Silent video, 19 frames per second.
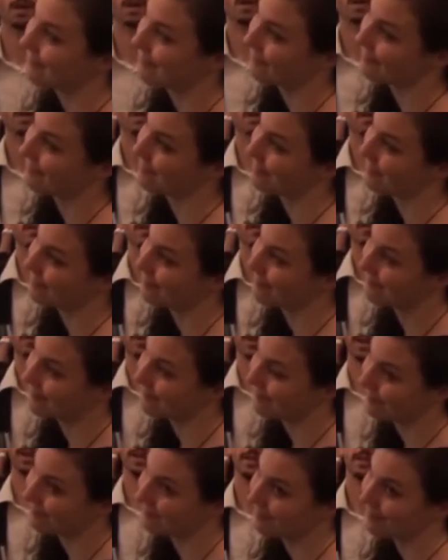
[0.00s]

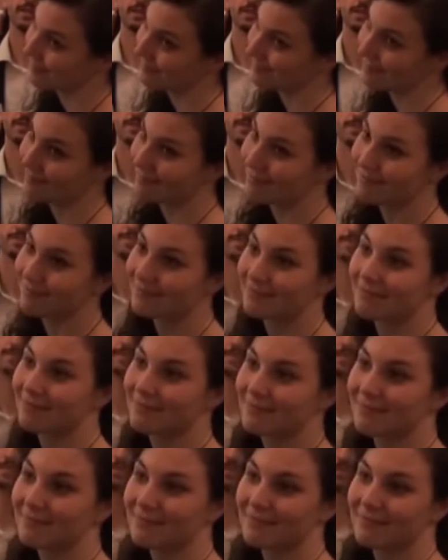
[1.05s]

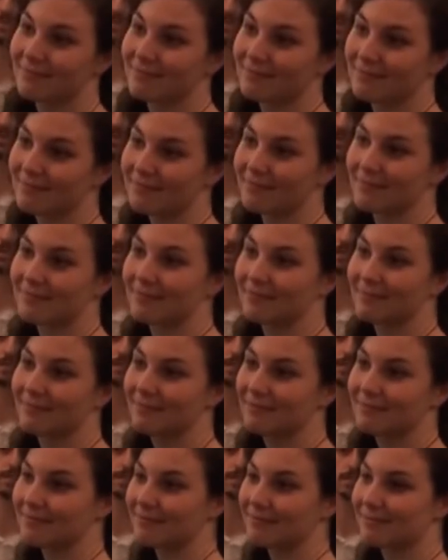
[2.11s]

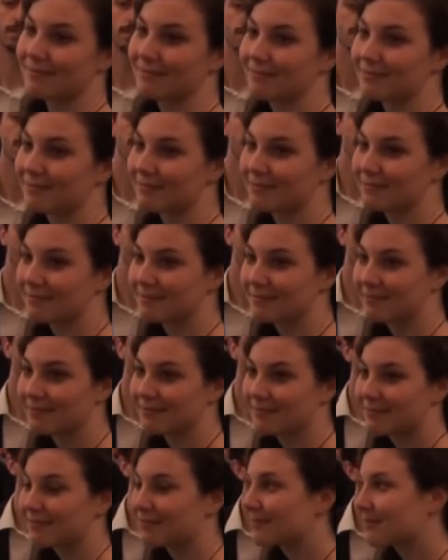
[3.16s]

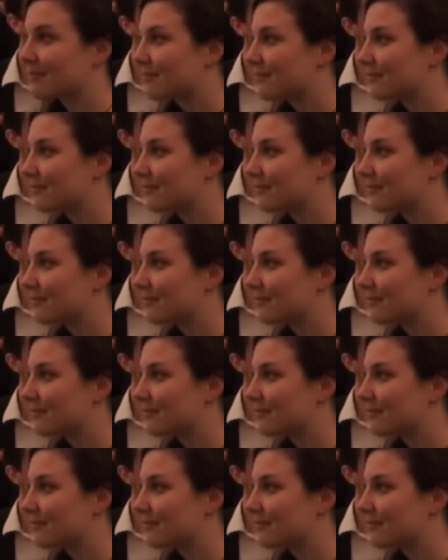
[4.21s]
No words are spoken by the person on screen.